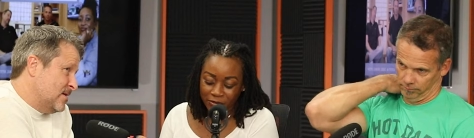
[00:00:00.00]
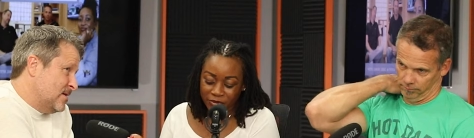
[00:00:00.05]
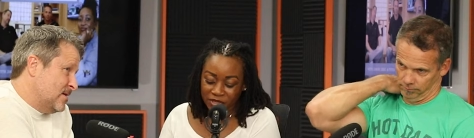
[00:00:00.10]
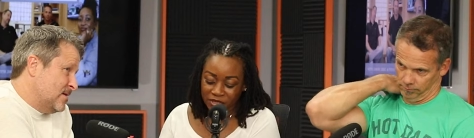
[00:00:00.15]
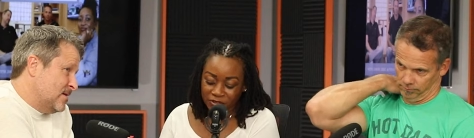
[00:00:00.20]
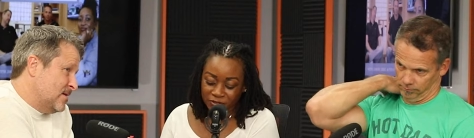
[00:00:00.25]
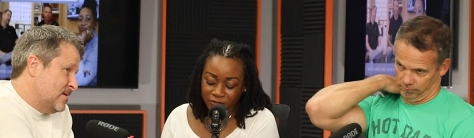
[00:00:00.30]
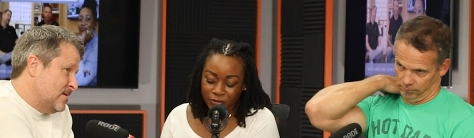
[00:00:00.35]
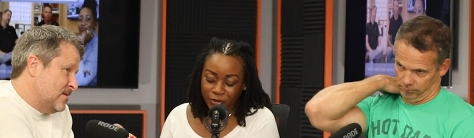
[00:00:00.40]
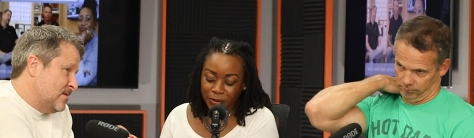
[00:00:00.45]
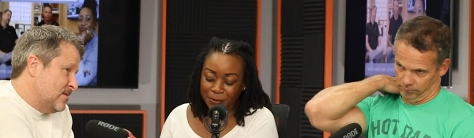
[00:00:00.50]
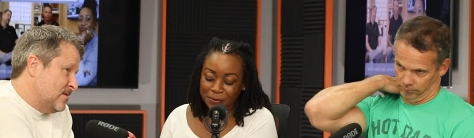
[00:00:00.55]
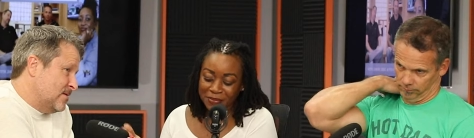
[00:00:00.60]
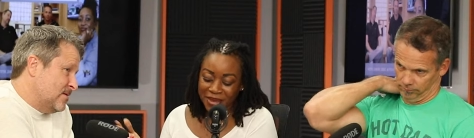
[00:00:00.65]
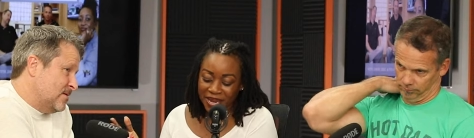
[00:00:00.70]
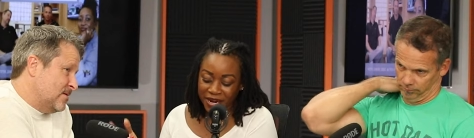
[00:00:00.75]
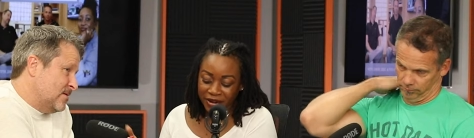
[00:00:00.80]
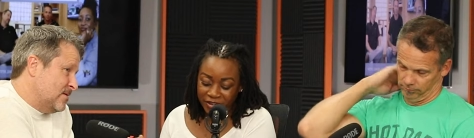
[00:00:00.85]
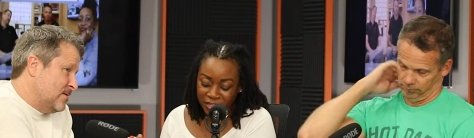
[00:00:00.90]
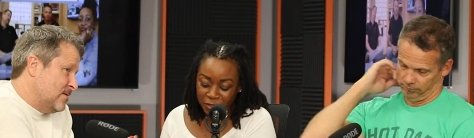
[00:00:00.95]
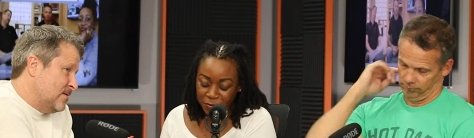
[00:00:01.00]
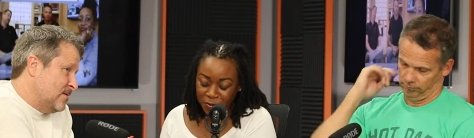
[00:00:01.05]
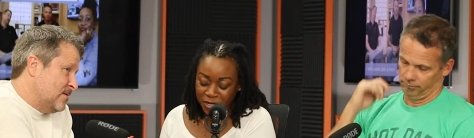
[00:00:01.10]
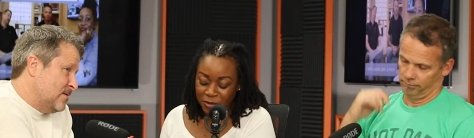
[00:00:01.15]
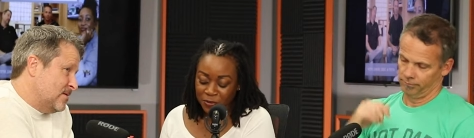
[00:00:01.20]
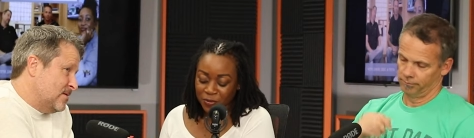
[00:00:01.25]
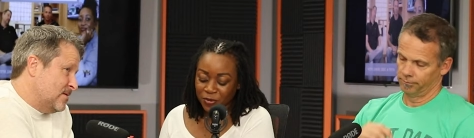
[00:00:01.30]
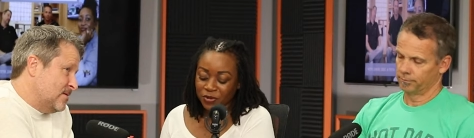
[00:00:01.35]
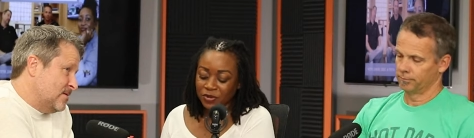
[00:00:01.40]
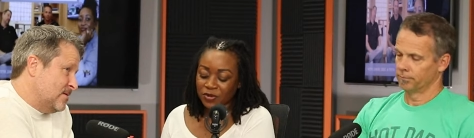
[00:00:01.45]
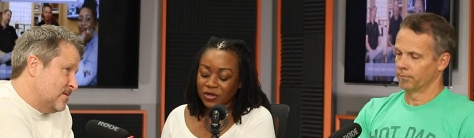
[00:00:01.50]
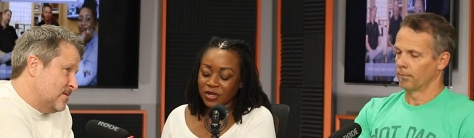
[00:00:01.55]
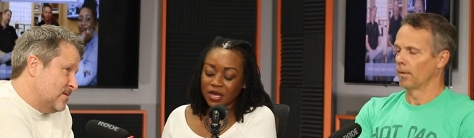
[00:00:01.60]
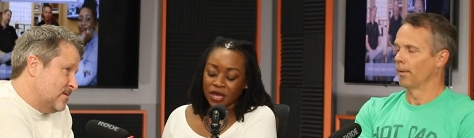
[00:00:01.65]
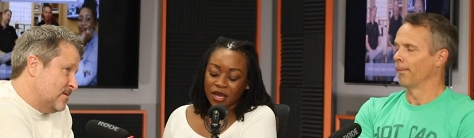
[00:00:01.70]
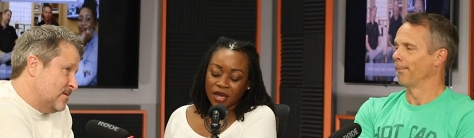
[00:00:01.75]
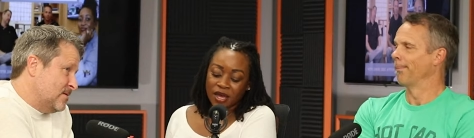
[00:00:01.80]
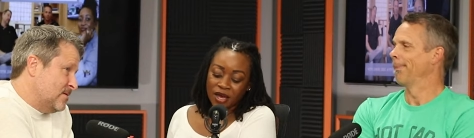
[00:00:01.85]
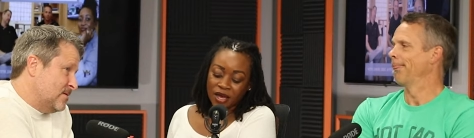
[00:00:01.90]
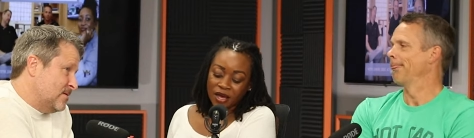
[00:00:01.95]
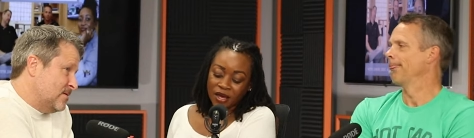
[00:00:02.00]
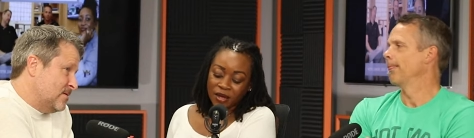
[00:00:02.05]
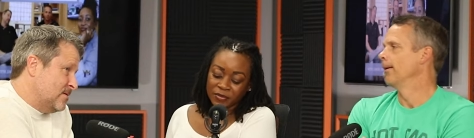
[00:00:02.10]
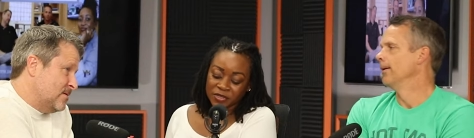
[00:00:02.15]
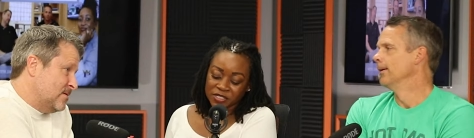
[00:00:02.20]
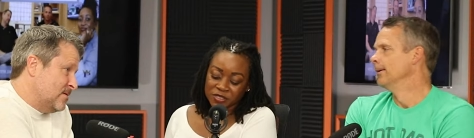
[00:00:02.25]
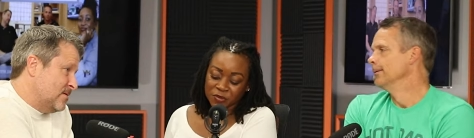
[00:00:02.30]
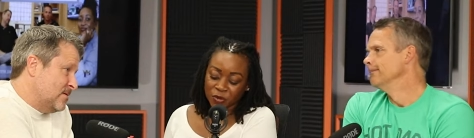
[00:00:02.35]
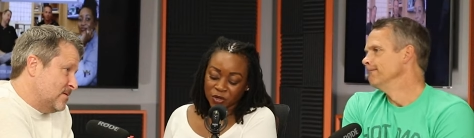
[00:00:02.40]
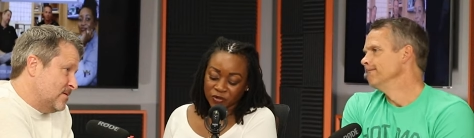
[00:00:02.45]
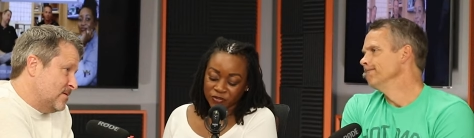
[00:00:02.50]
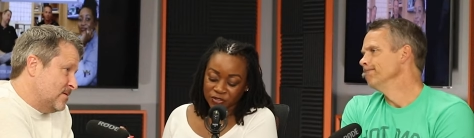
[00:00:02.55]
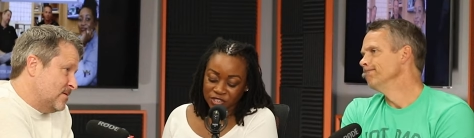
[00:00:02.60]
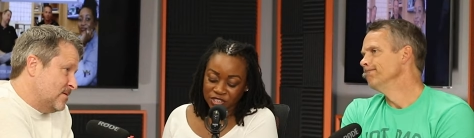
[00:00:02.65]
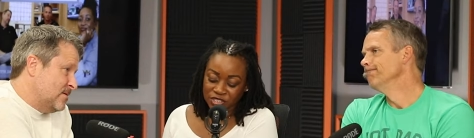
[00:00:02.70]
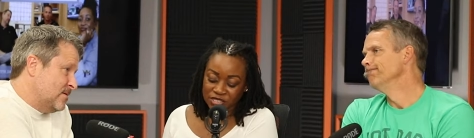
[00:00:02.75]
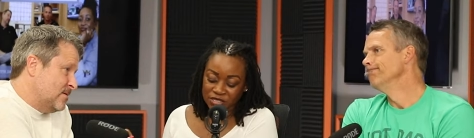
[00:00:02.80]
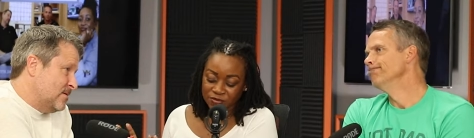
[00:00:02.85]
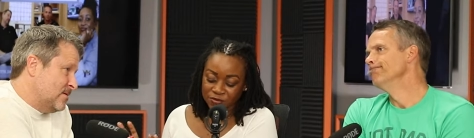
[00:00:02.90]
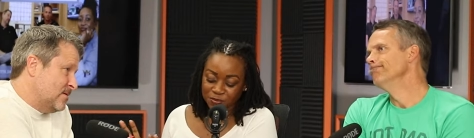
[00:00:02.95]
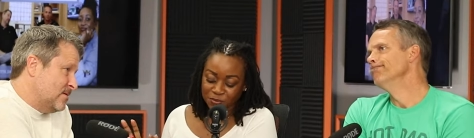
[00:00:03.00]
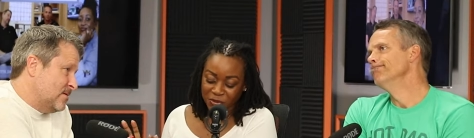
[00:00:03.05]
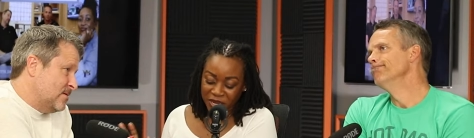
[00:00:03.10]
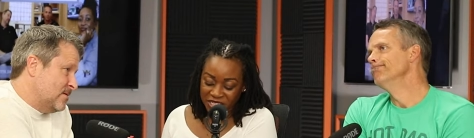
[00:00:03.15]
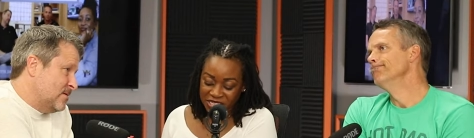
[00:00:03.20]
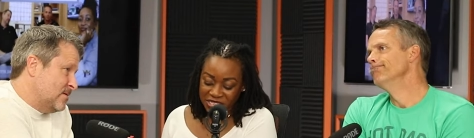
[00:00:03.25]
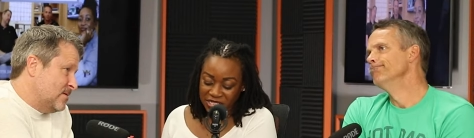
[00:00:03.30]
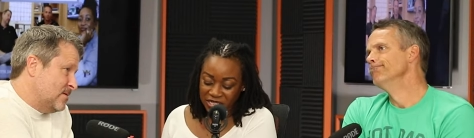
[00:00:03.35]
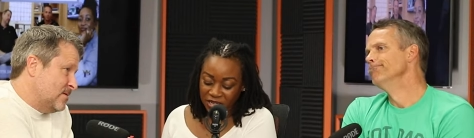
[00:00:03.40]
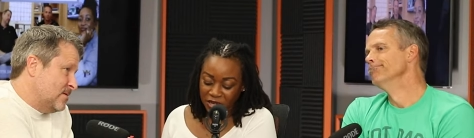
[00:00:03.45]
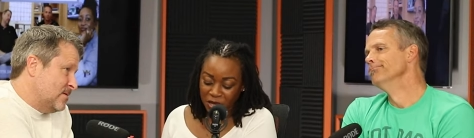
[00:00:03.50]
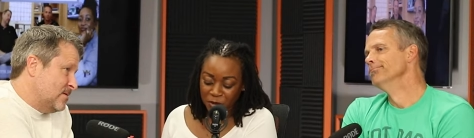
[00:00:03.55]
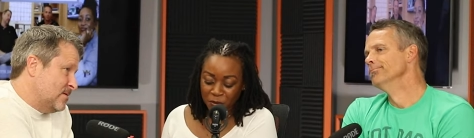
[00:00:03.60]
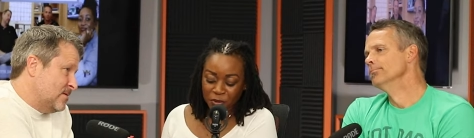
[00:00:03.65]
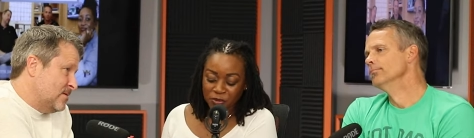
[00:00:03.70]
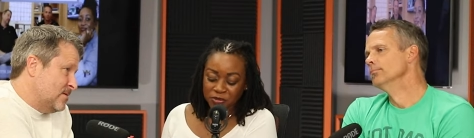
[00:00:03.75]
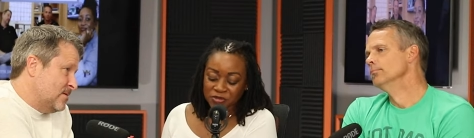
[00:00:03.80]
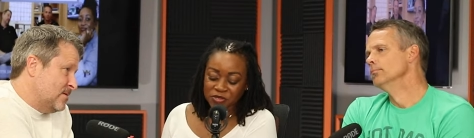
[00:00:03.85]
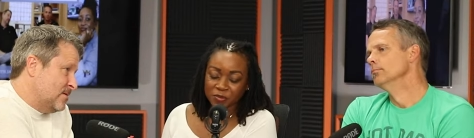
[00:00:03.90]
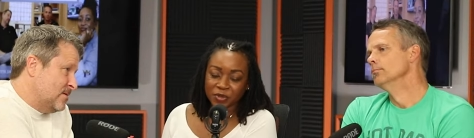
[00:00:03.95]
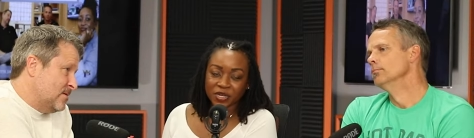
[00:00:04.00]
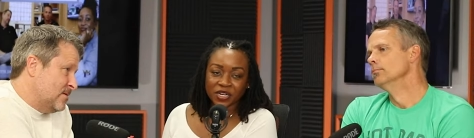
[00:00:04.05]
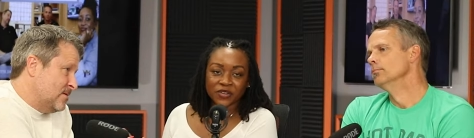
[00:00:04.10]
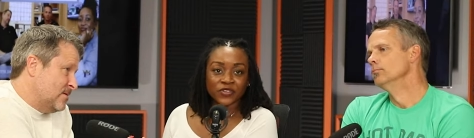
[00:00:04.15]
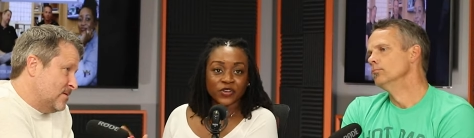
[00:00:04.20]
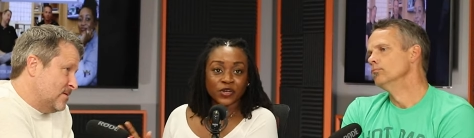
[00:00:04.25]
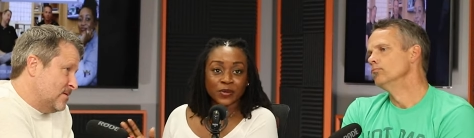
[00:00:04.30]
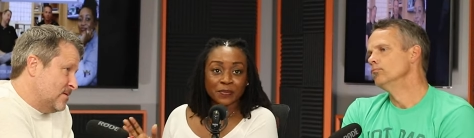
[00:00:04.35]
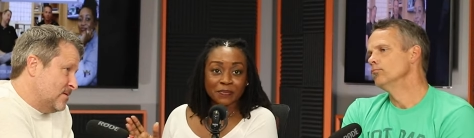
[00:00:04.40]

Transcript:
Speaker 1: really for married people um, this is more for just basic couples, but if you're